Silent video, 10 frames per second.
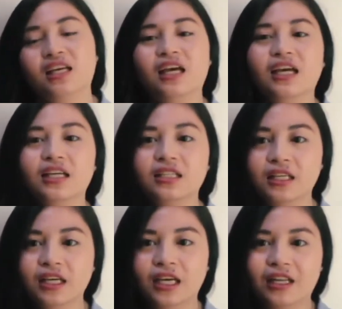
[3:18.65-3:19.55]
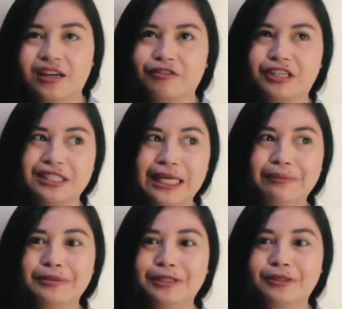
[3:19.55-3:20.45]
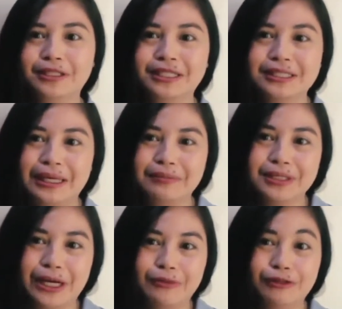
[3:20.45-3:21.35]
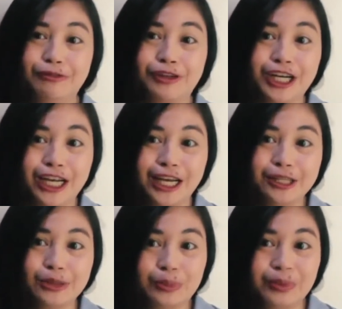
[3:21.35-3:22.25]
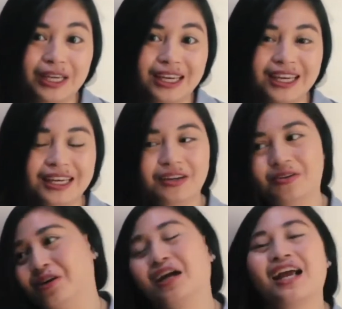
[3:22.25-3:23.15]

And like, for example, when there are times that I would forget to pay, or